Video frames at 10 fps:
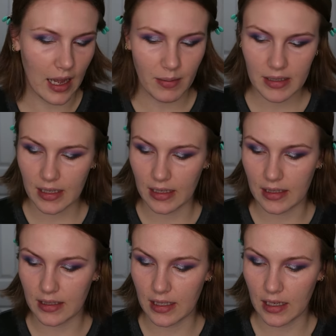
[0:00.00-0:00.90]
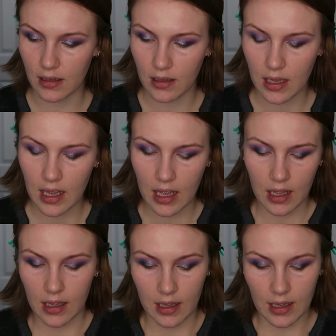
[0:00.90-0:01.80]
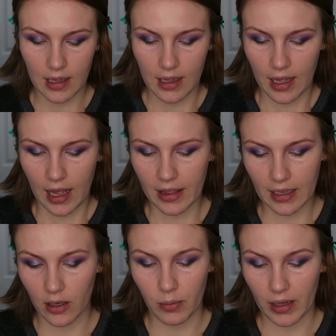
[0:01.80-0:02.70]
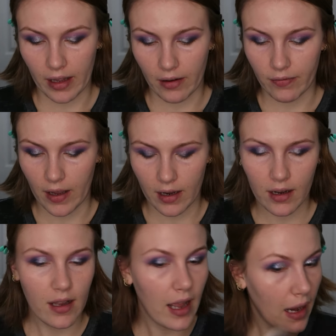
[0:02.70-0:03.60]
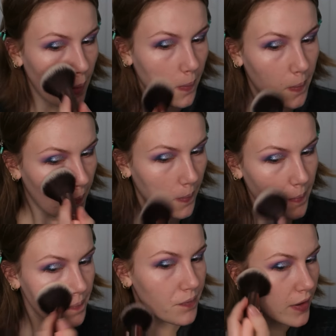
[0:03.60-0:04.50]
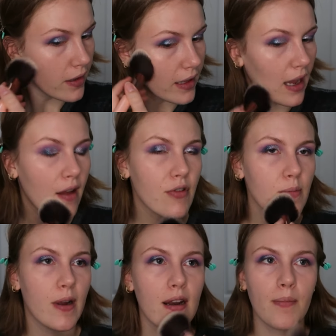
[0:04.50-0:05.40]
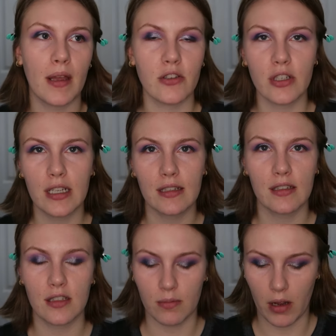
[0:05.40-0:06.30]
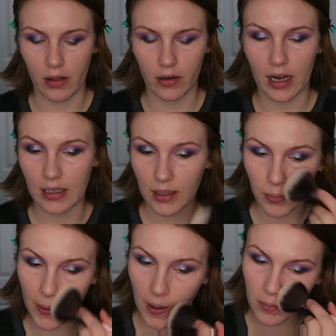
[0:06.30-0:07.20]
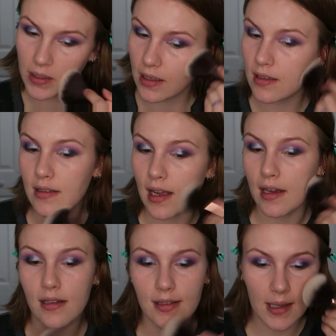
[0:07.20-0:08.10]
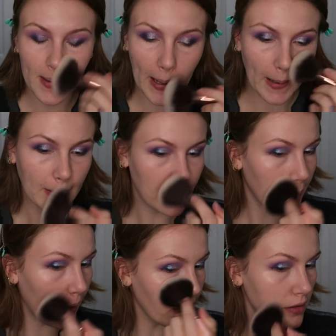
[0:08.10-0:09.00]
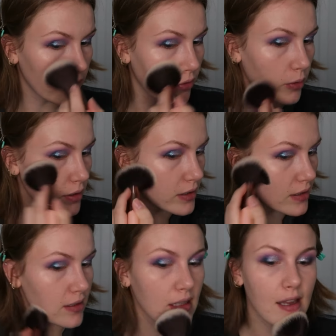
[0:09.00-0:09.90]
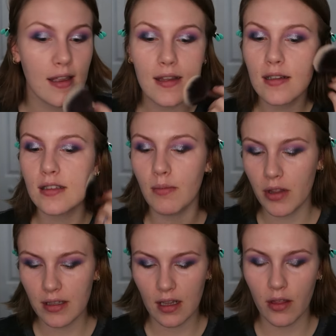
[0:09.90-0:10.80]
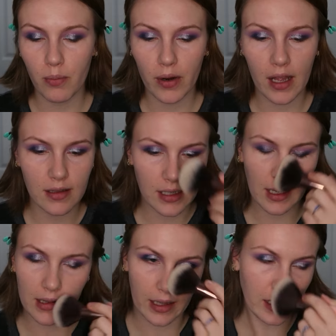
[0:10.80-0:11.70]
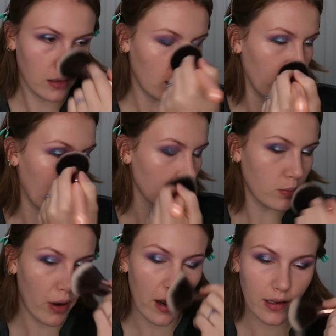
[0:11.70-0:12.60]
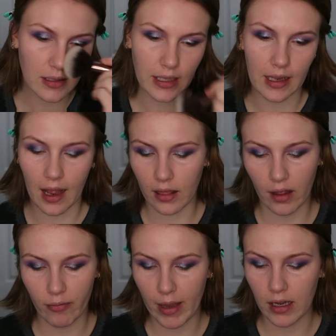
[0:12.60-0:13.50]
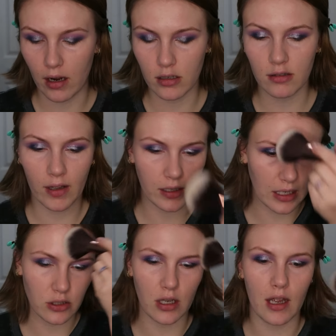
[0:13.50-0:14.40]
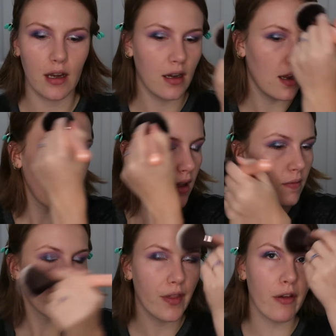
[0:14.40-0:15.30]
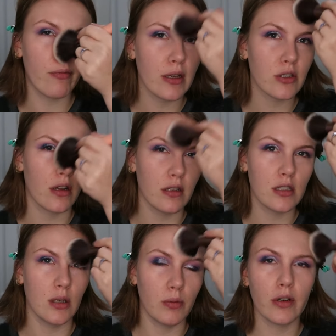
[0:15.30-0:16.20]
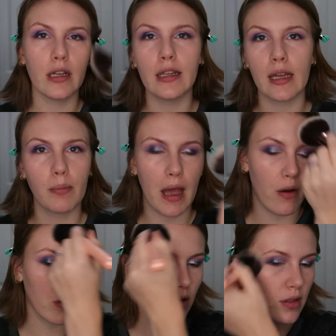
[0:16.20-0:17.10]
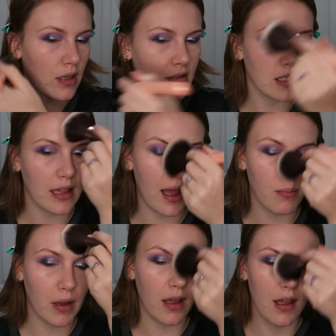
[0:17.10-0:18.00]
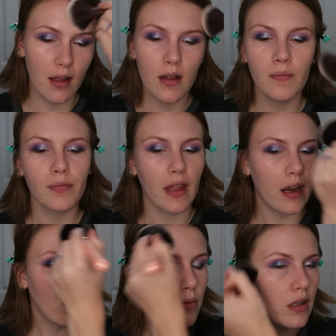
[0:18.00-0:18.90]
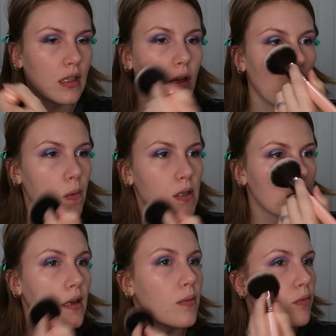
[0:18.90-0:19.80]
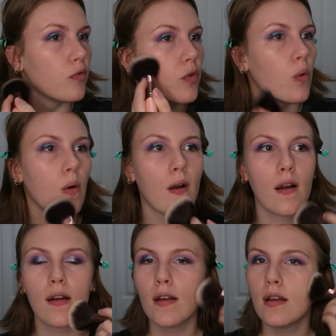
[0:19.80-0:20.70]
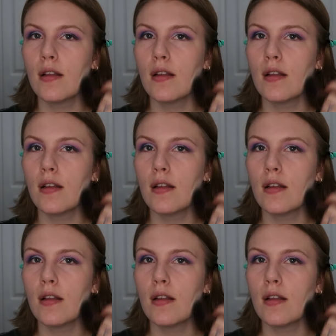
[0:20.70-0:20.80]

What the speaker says: I'm excited to see. I think it'll be a lot of fun. And like, every brand I'm mentioning is a smaller indie brand, because honestly, that's what I look forward to seeing. Some of these other brands, like, I like their base products. Like, I love my Nars foundation, love my Charlotte Tilbury like powder, things like that, but I don't really go to them for